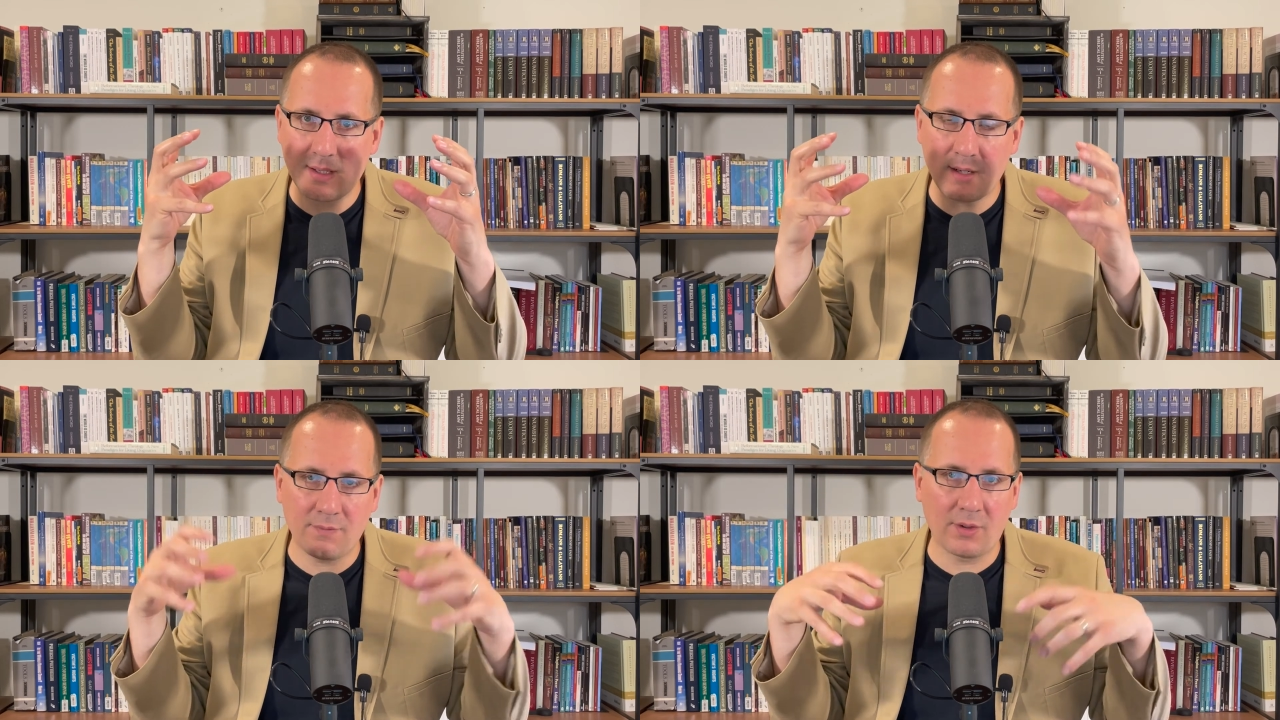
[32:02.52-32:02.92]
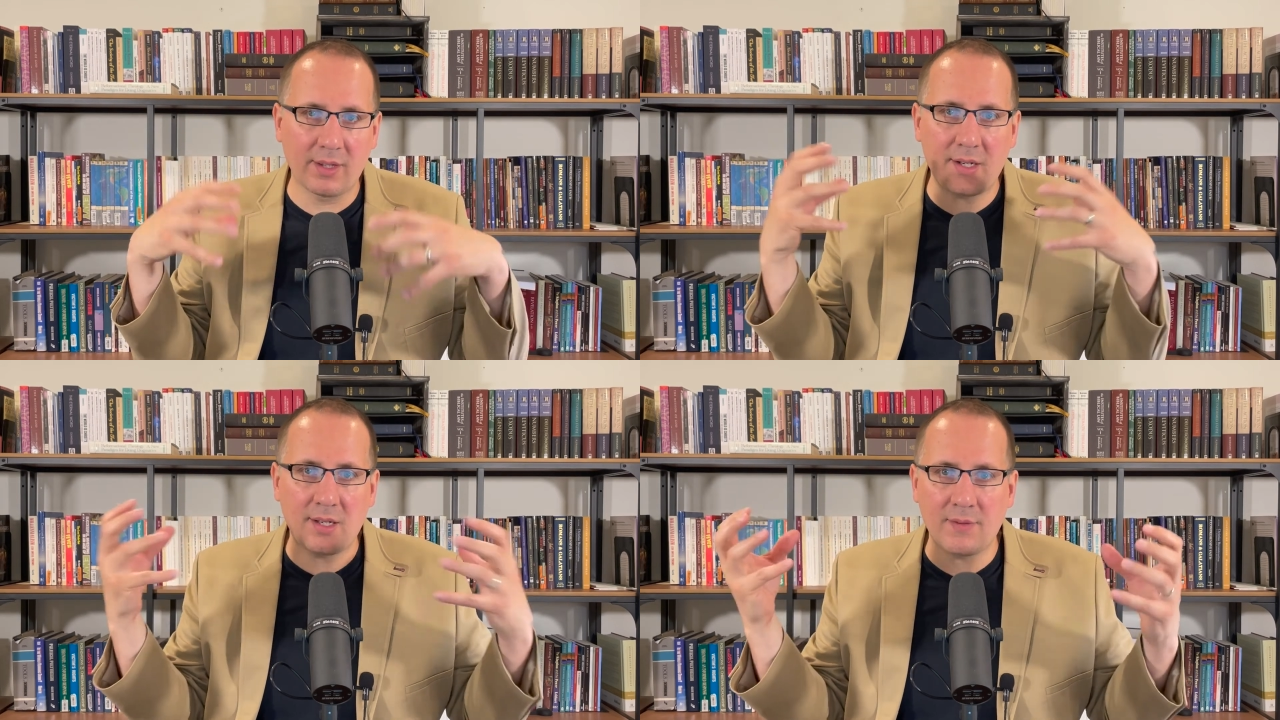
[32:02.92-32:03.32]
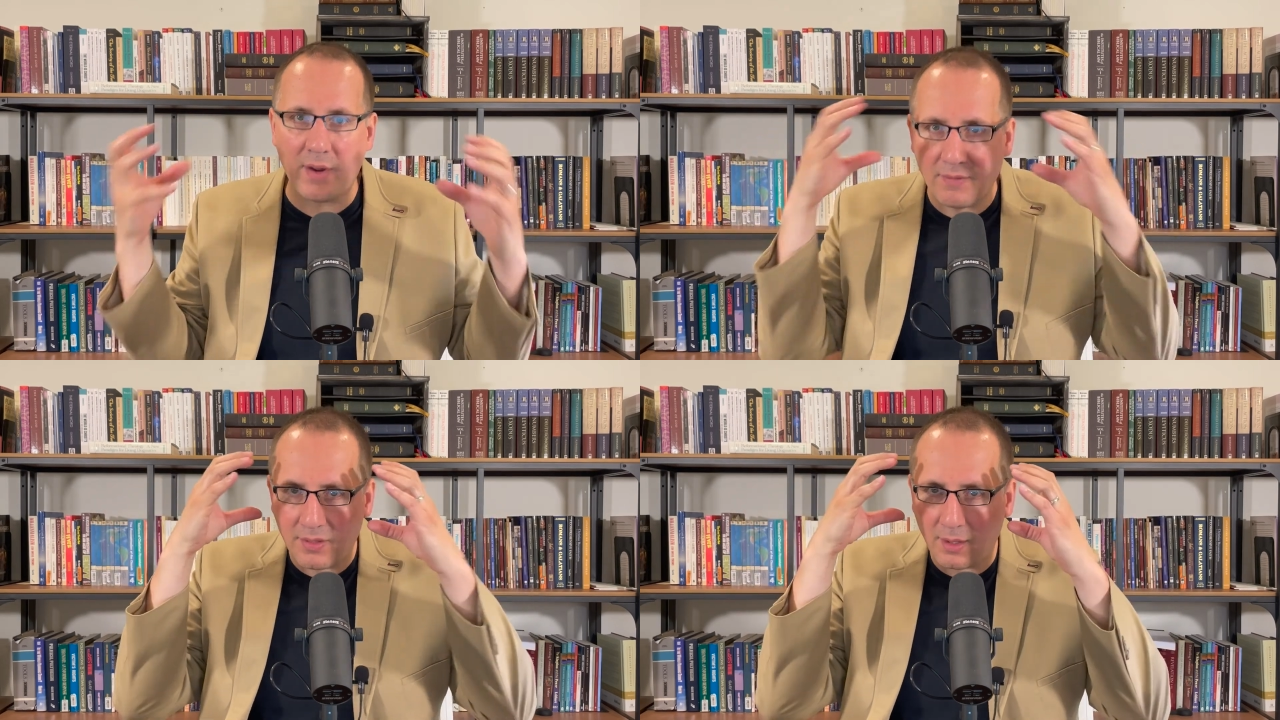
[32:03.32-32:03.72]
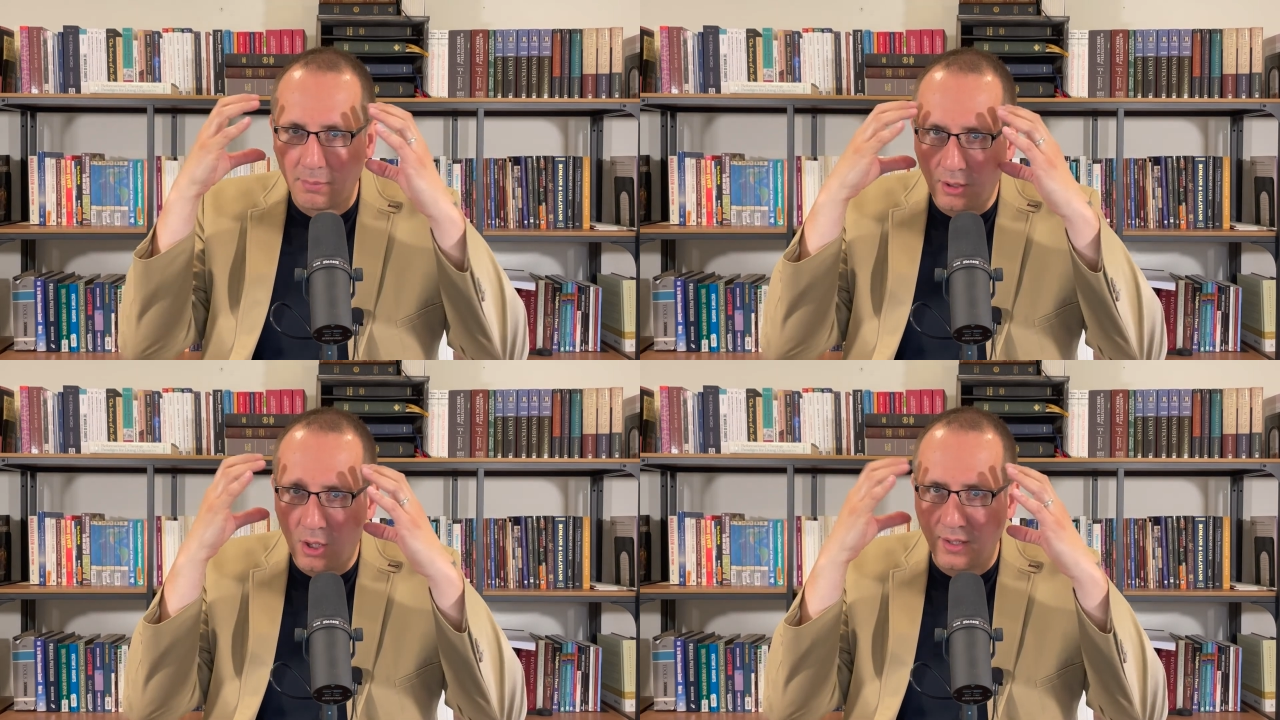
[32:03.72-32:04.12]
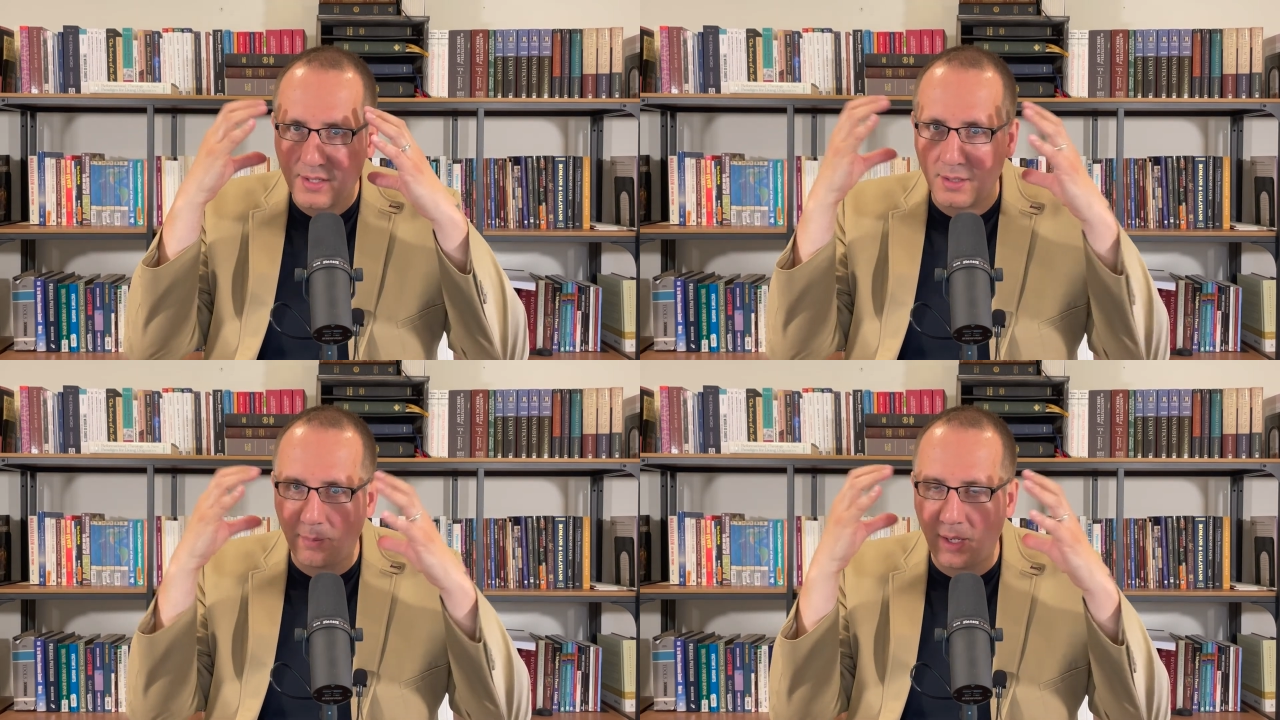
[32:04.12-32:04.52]
and validity of everything
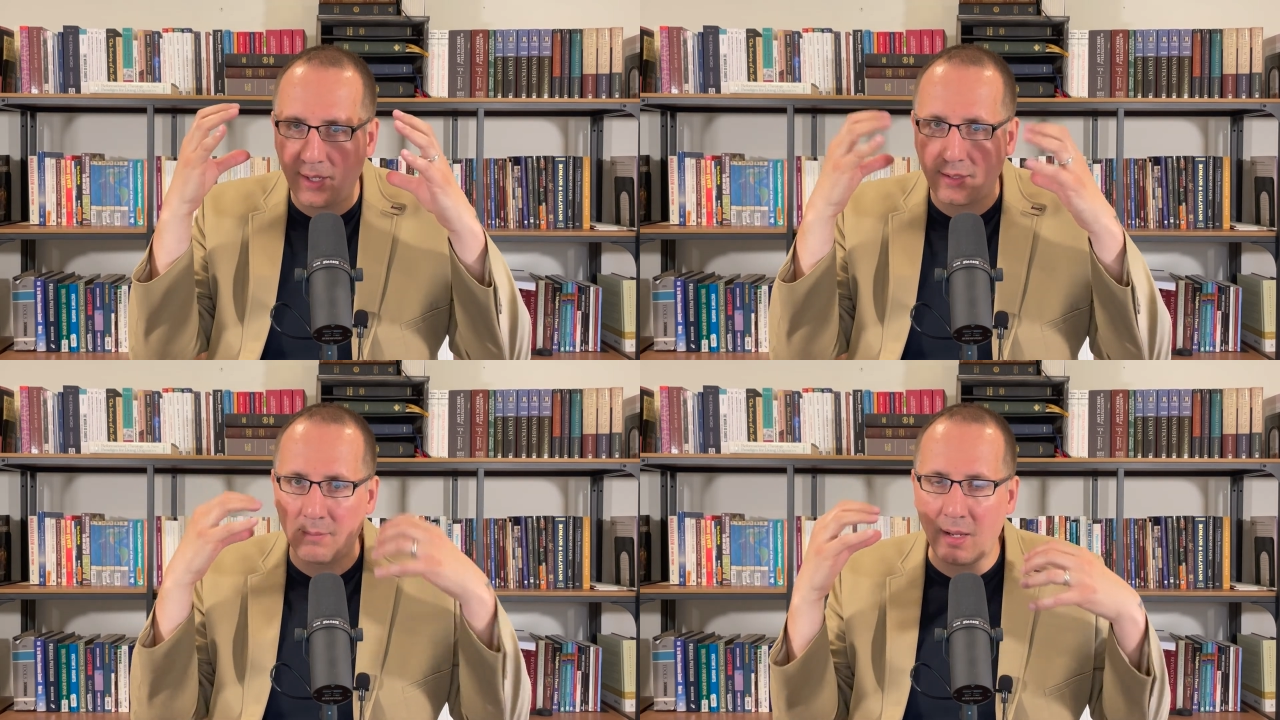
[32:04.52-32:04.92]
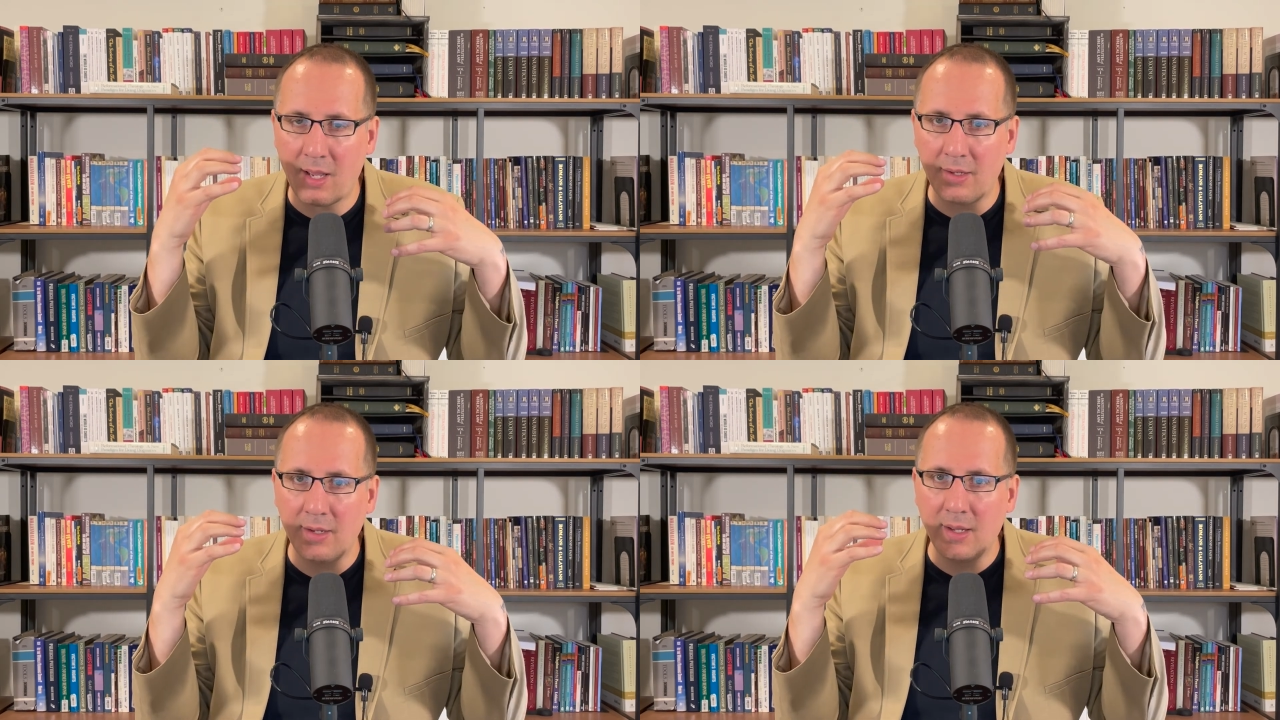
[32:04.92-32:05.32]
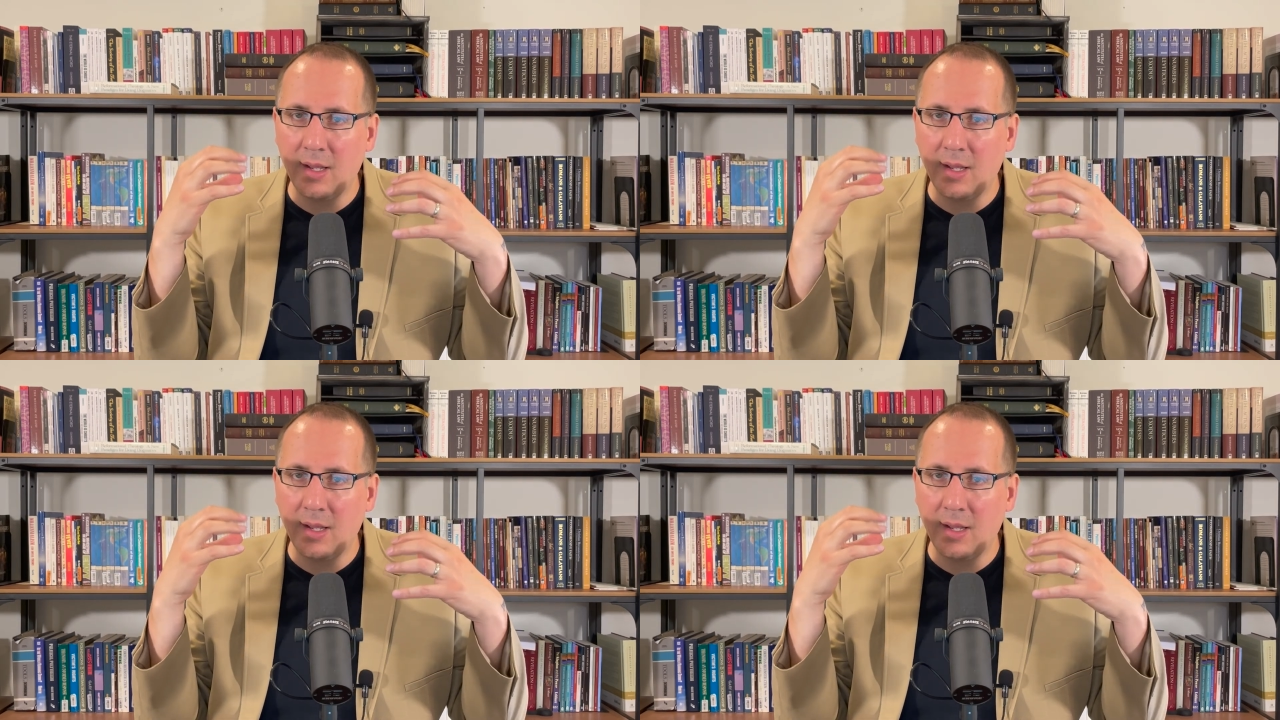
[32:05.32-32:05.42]
belongs in the mind and man,